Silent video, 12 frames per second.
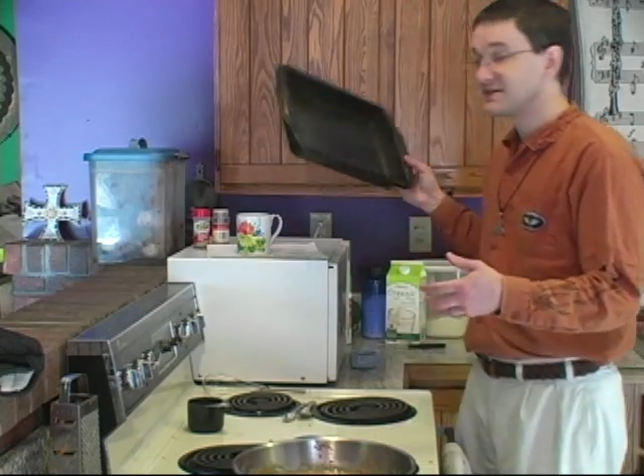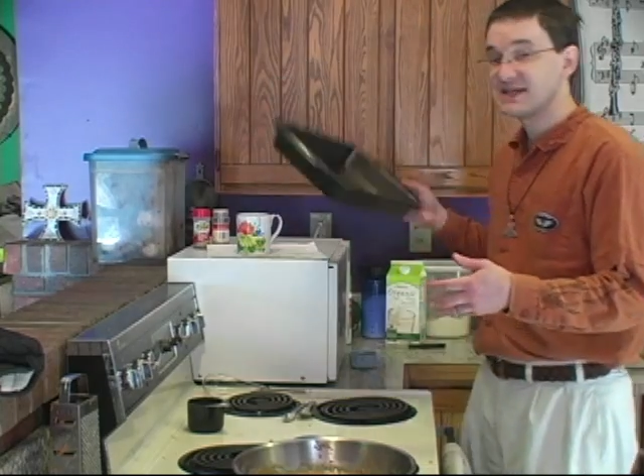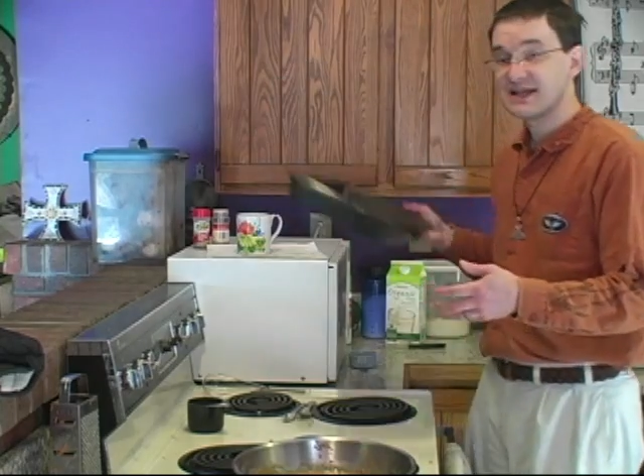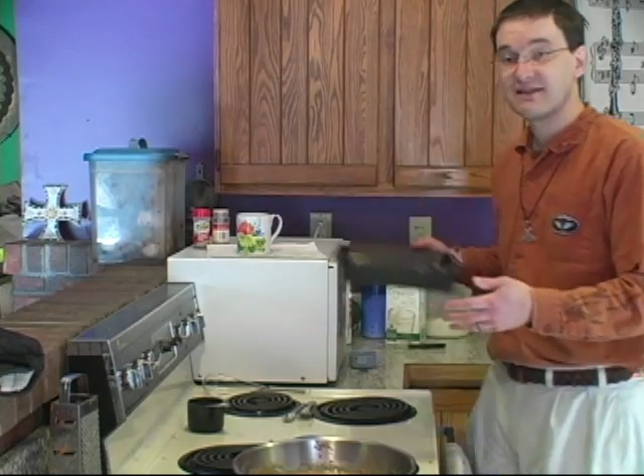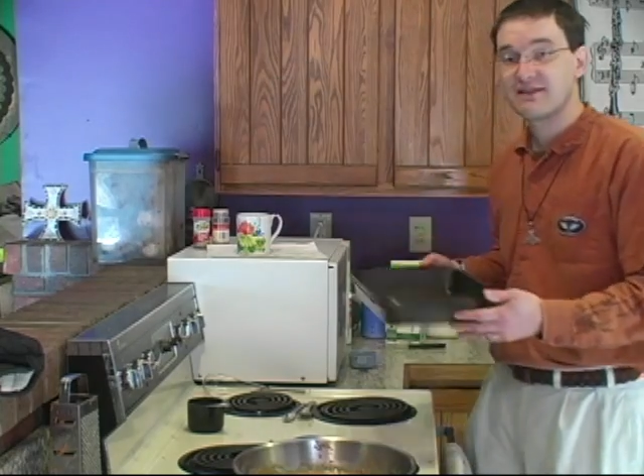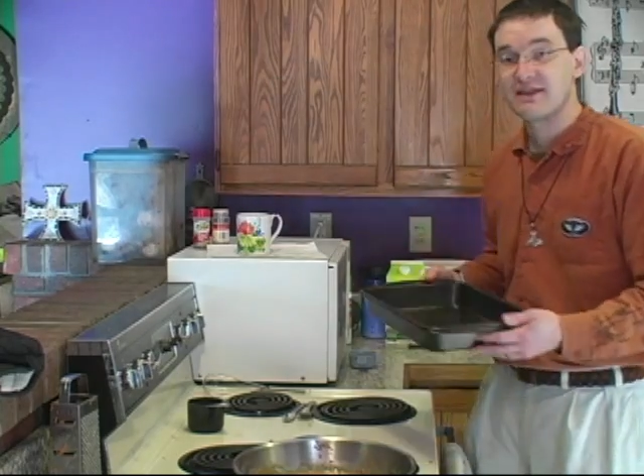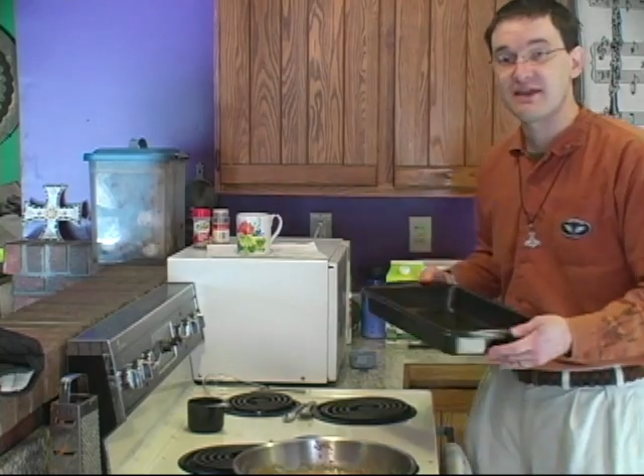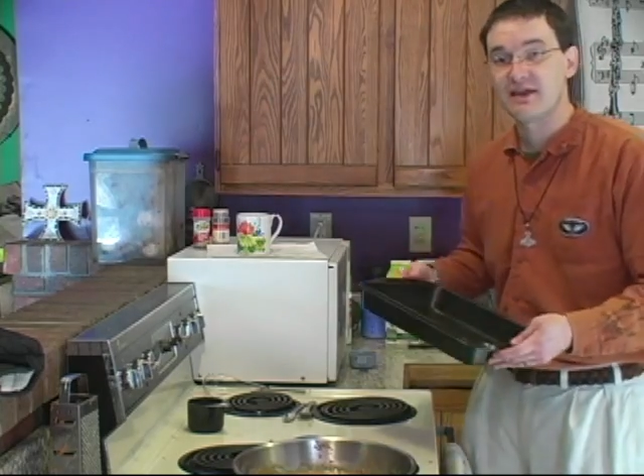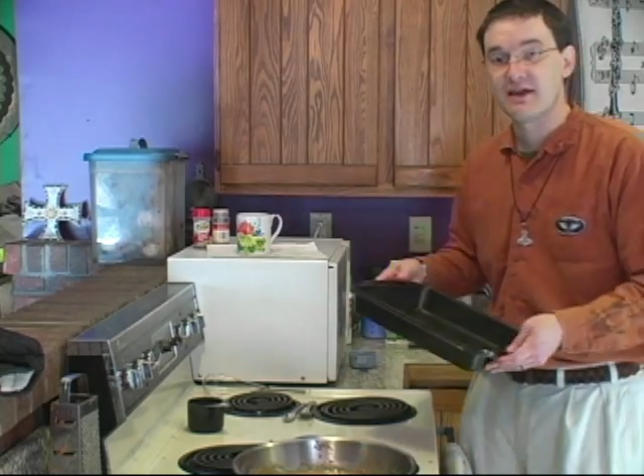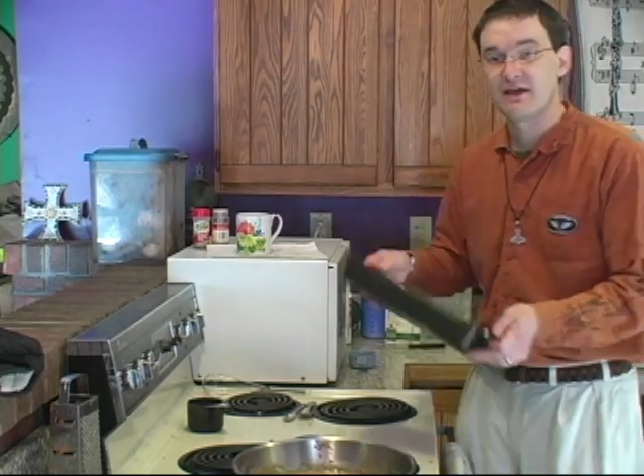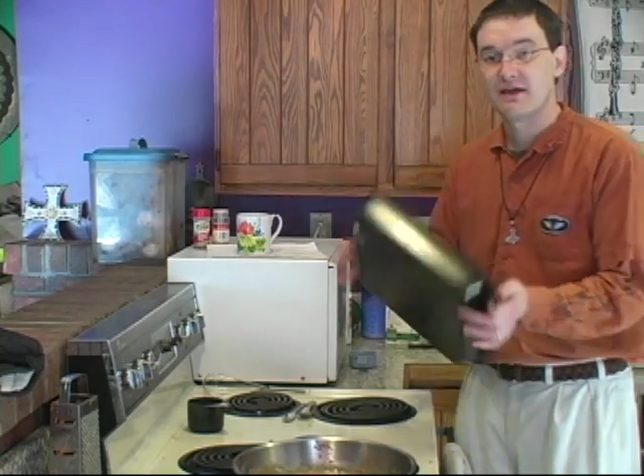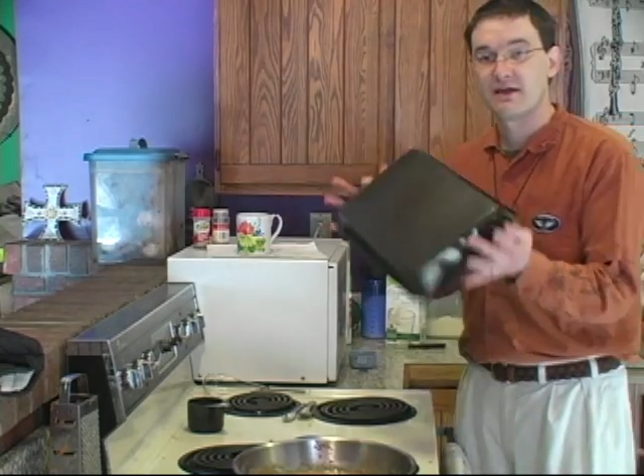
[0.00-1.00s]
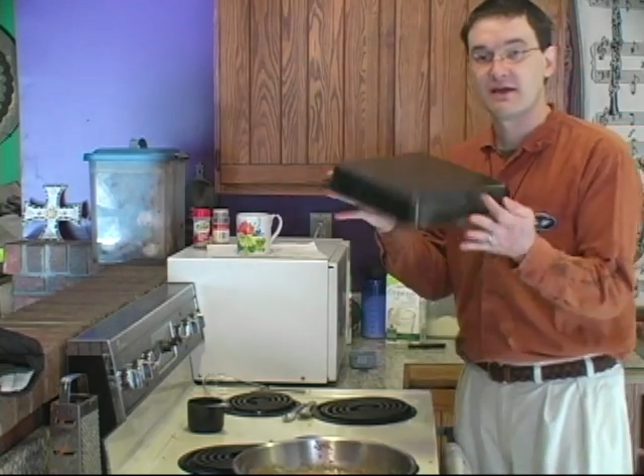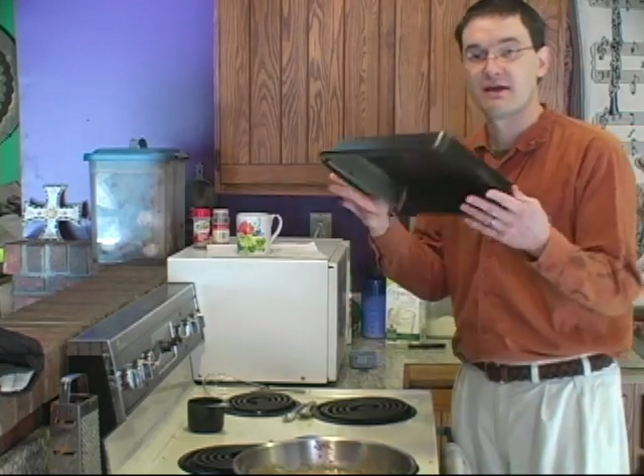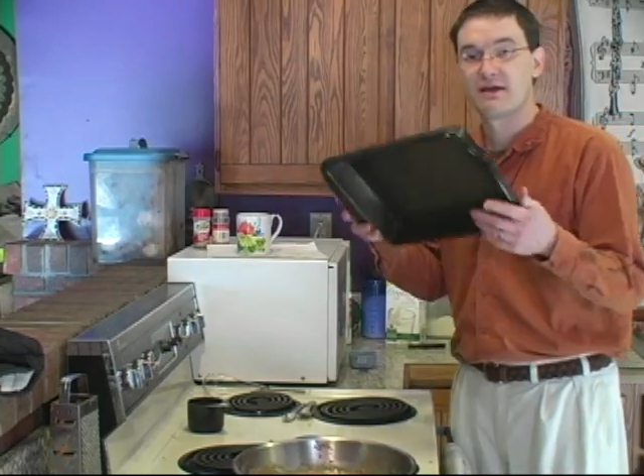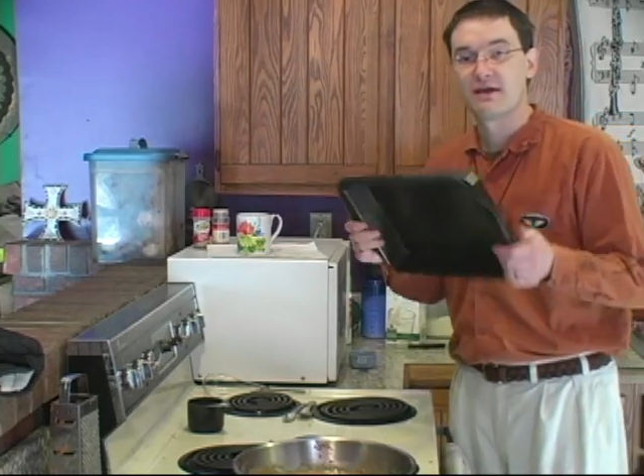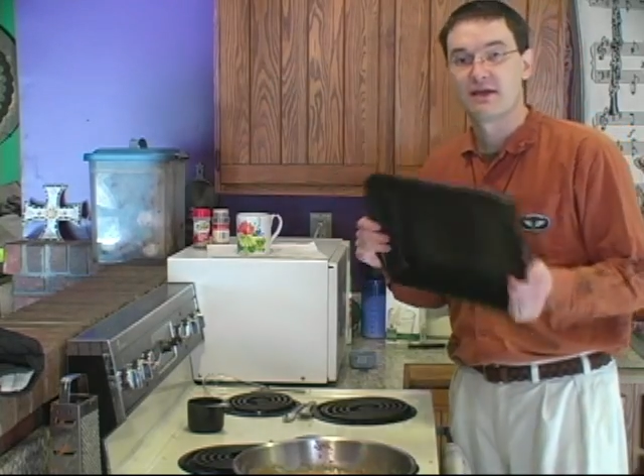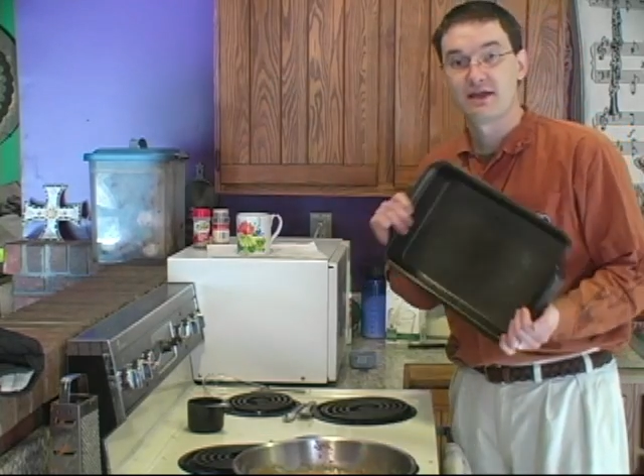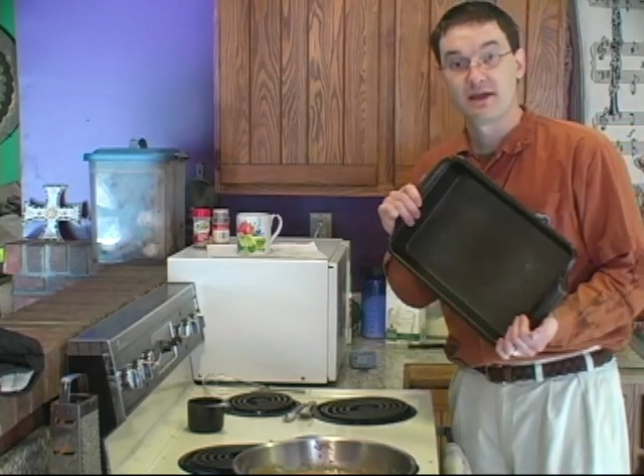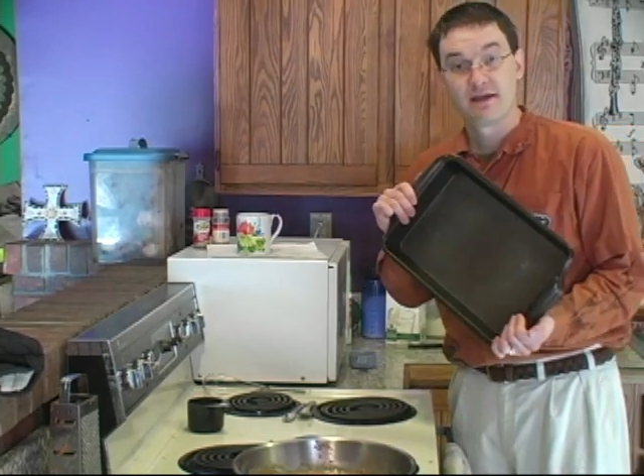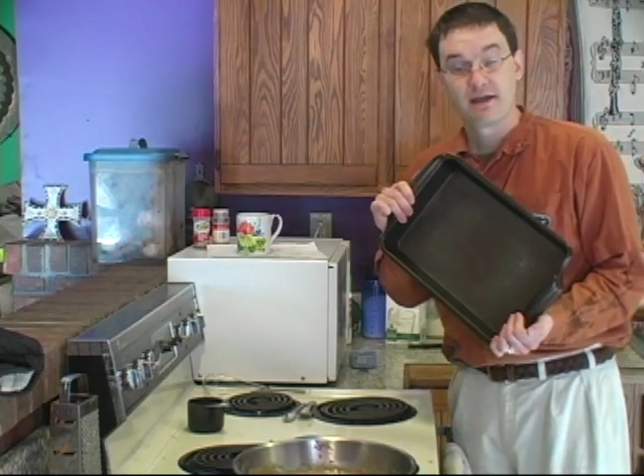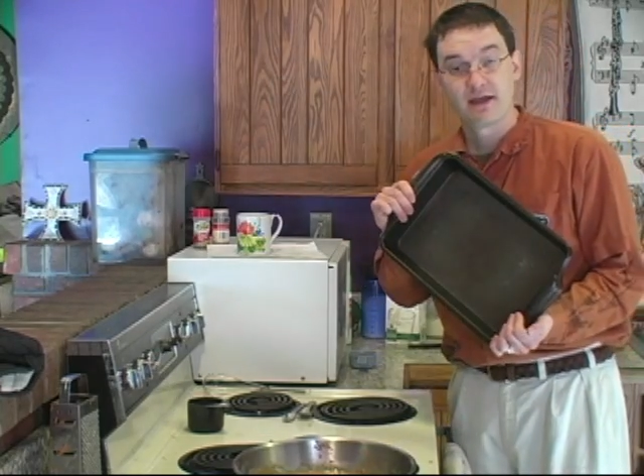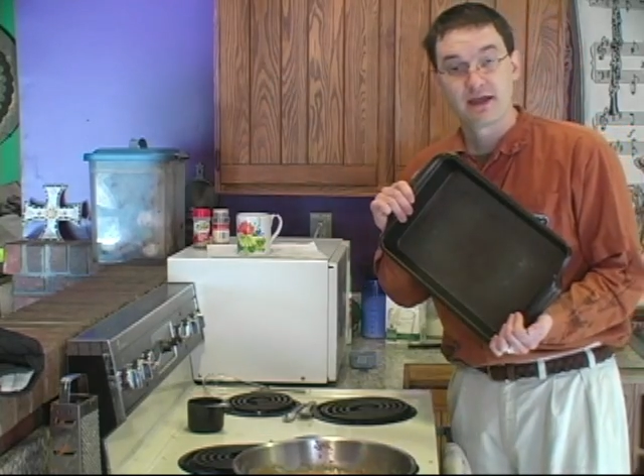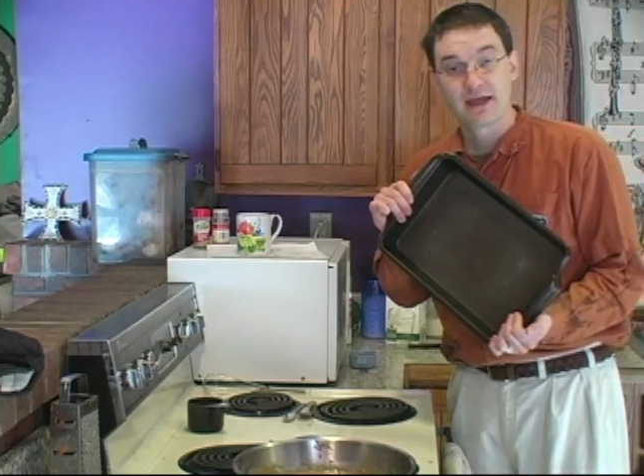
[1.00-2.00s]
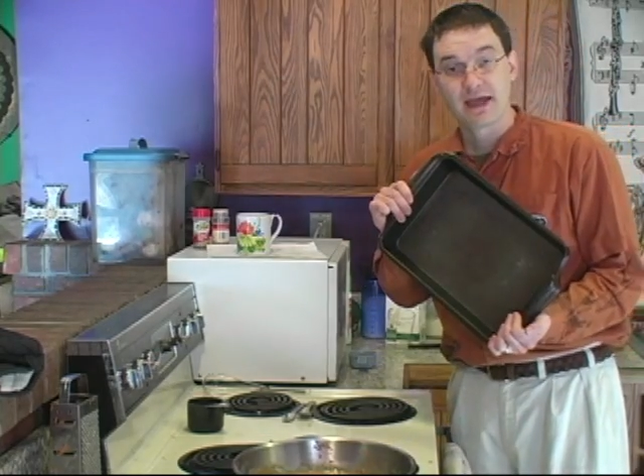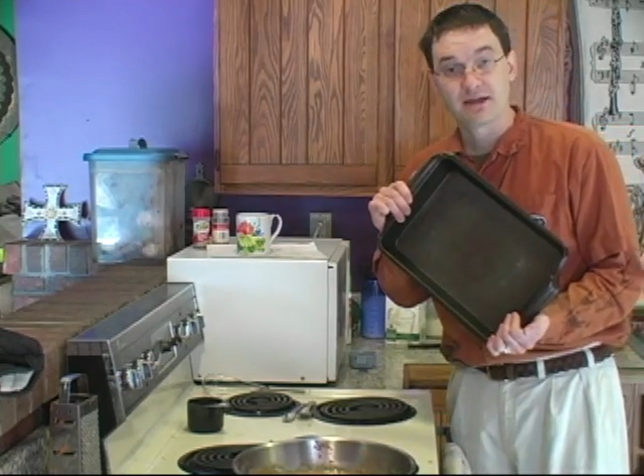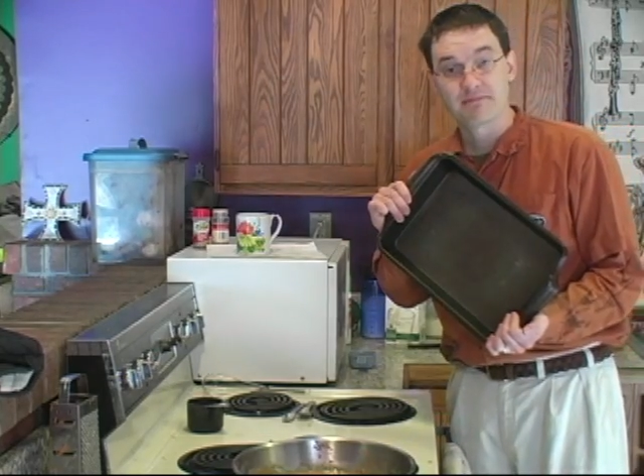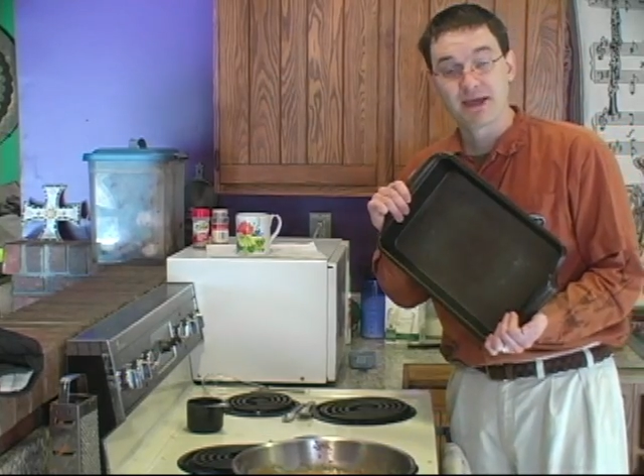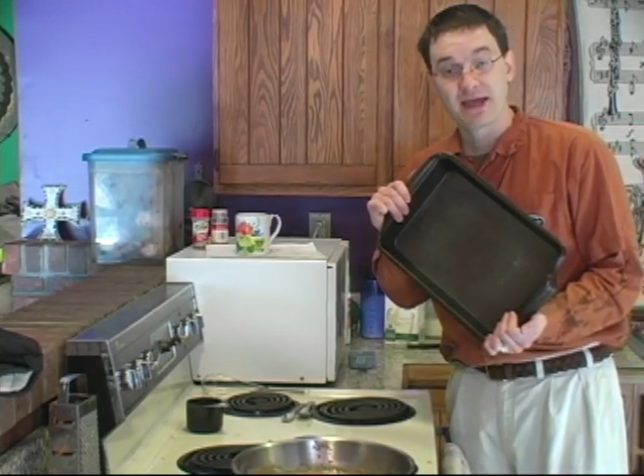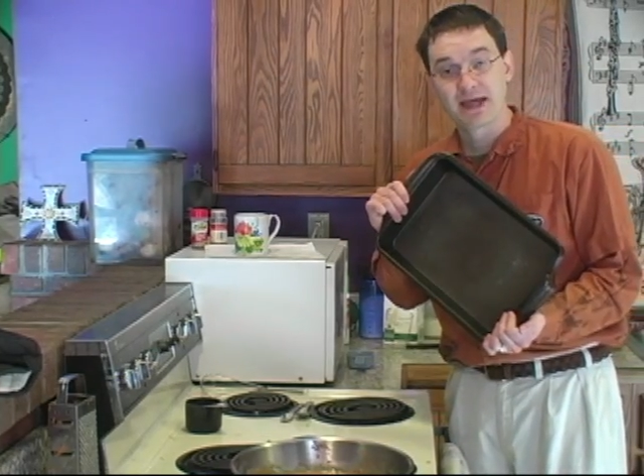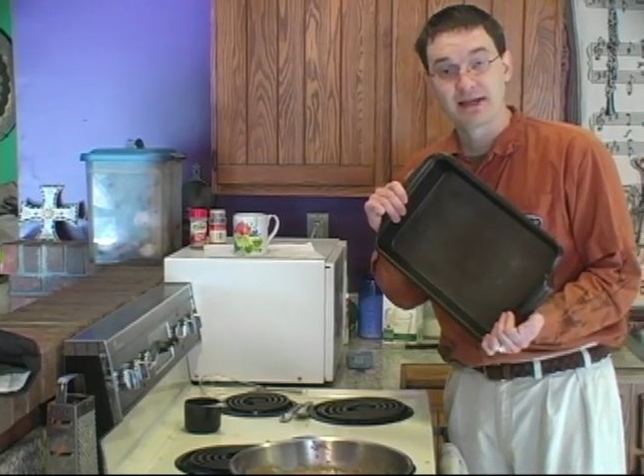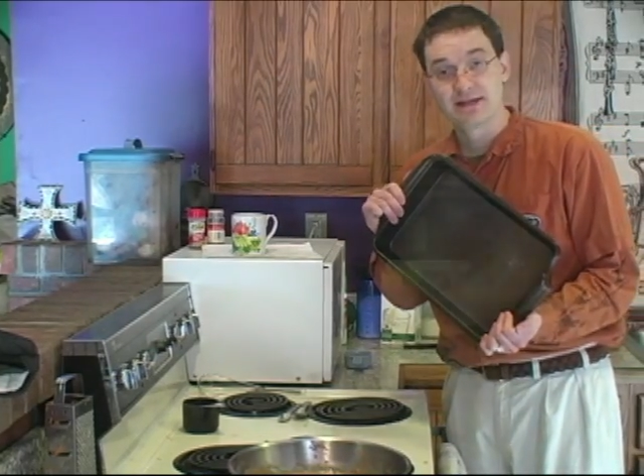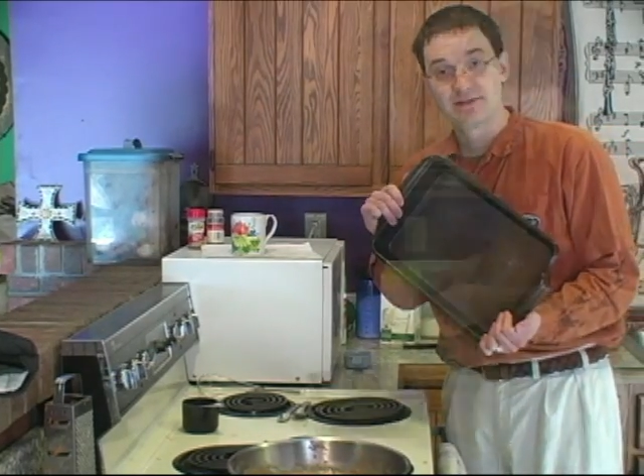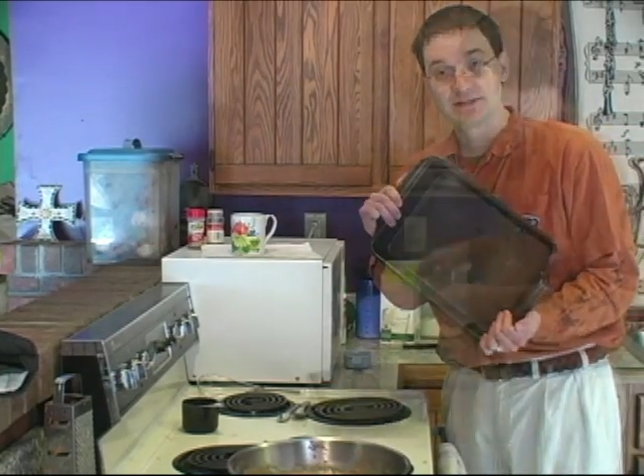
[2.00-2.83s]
to take the cake pan, in